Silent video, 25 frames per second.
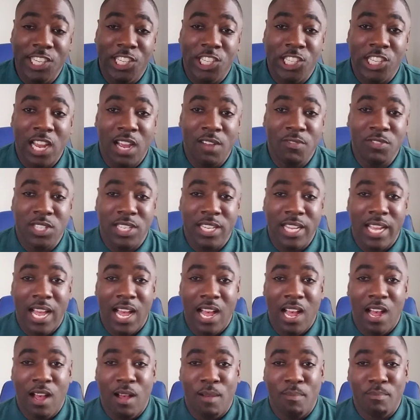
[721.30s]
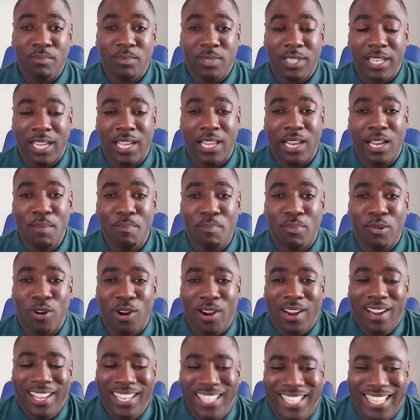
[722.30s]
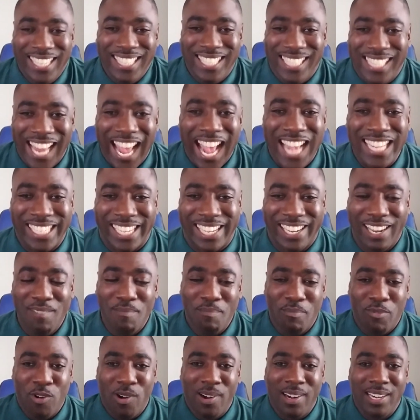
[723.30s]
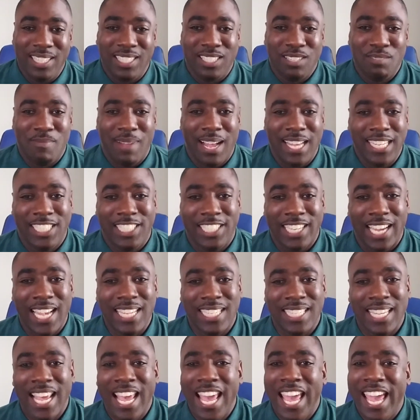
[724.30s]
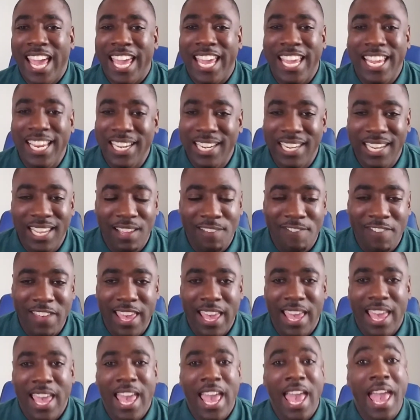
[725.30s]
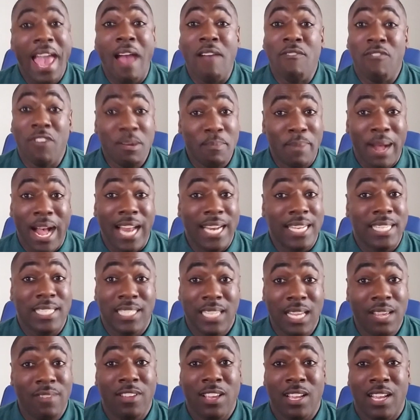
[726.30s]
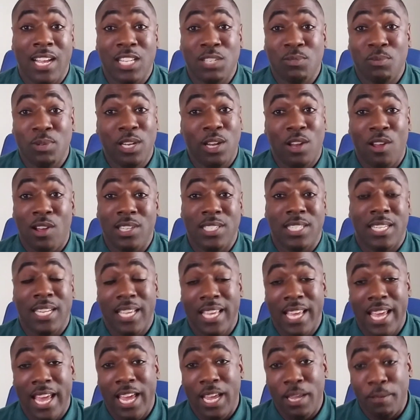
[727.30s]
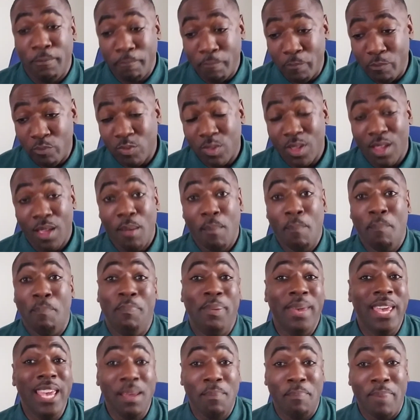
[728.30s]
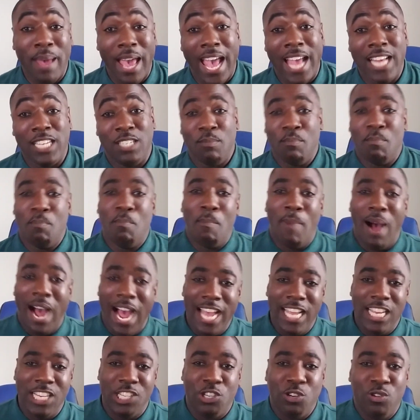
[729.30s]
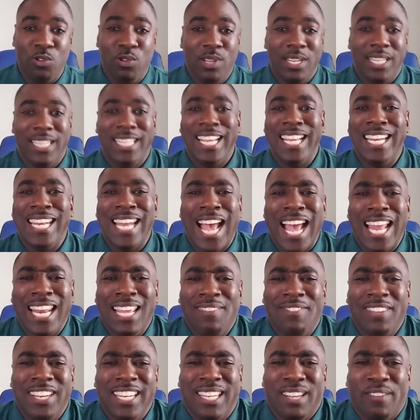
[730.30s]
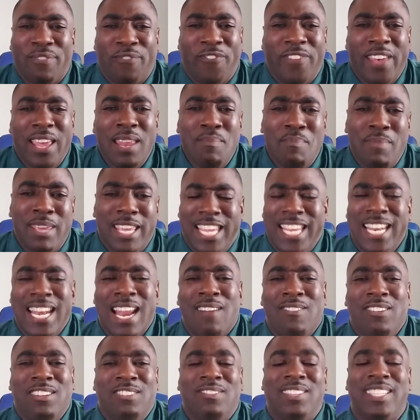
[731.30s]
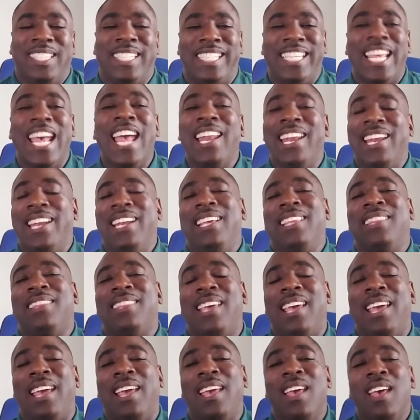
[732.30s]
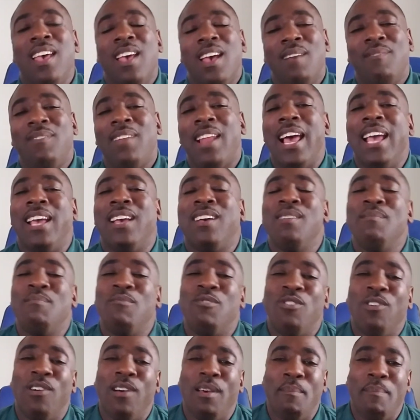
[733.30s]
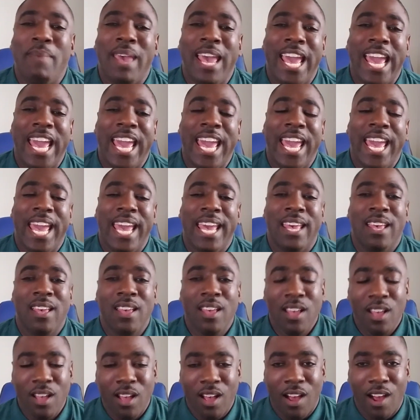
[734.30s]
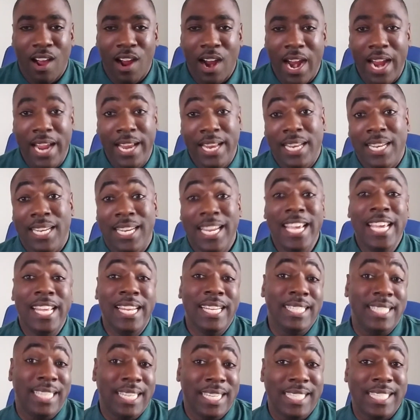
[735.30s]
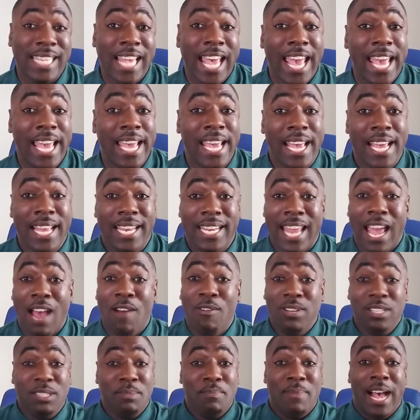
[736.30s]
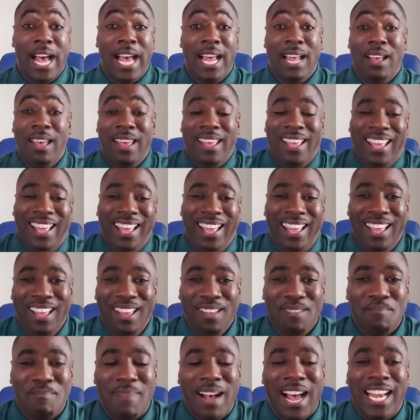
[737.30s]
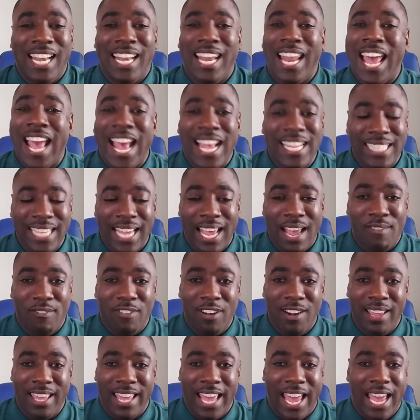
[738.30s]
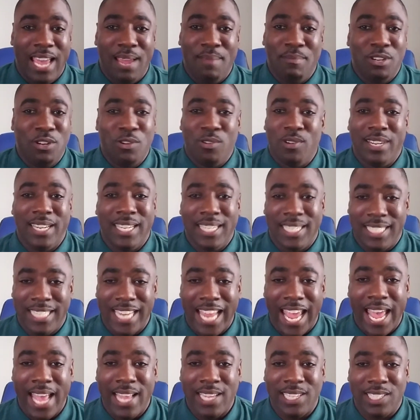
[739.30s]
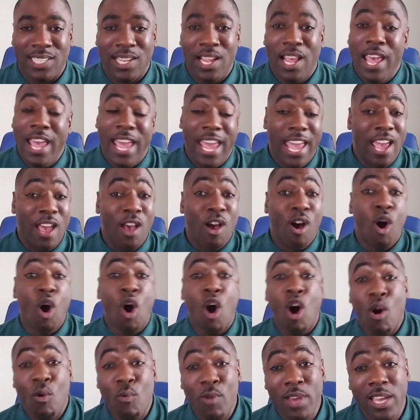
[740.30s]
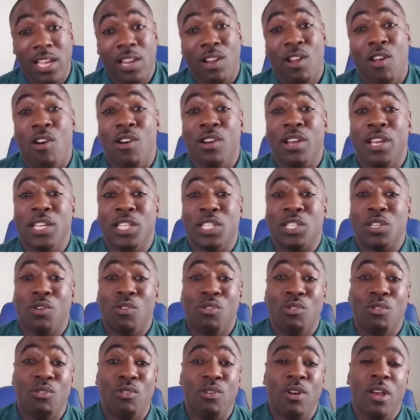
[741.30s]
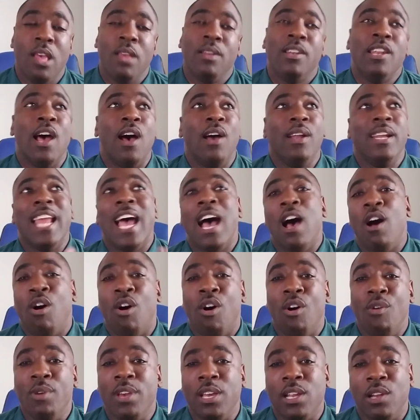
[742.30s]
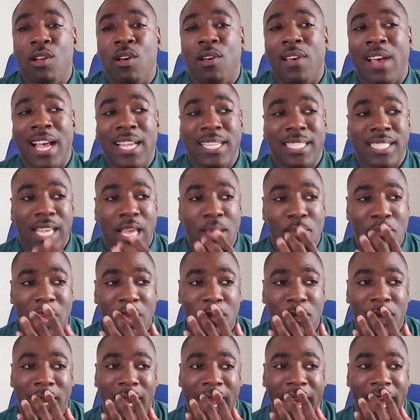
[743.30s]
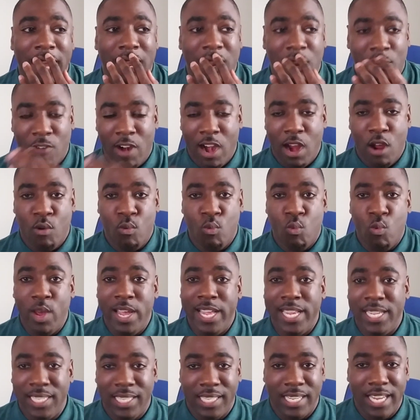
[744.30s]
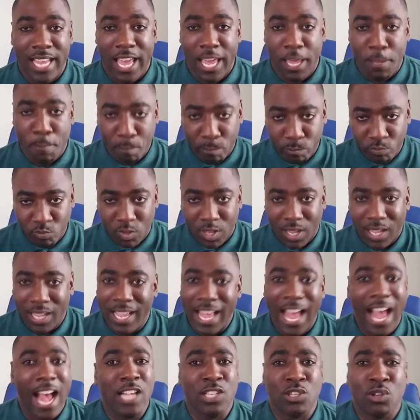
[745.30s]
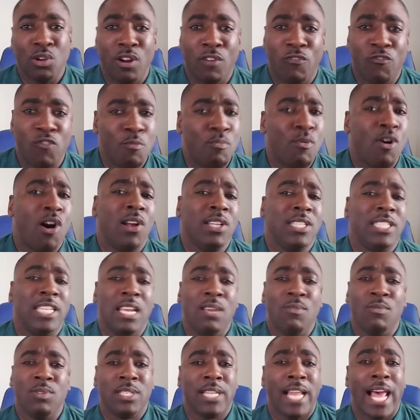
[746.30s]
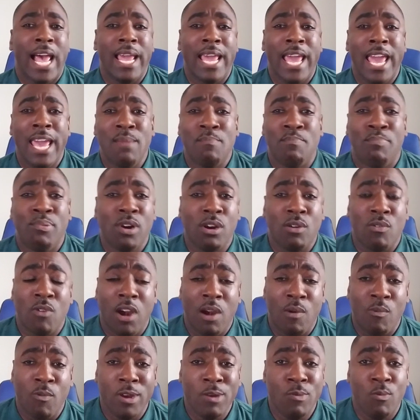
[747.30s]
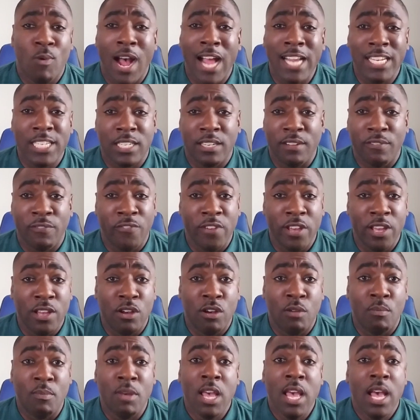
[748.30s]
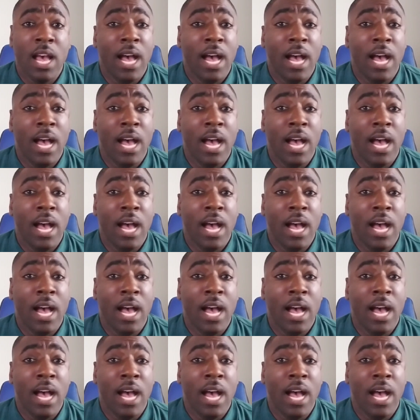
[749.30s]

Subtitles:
shoves the clipboard, the stats clipboard into my chest. He livid. Everybody's livid because we lost the game. Big Batch, mind you, did not even defend me. He never even said anything. I'm like, come on, man. All right. Needless to say, that was my my last ever game doing the stats. And all week long in school, no, not all week long. I say maybe like around Wednesday, guys on the football team was like, hey, Bookworm, we watched the film.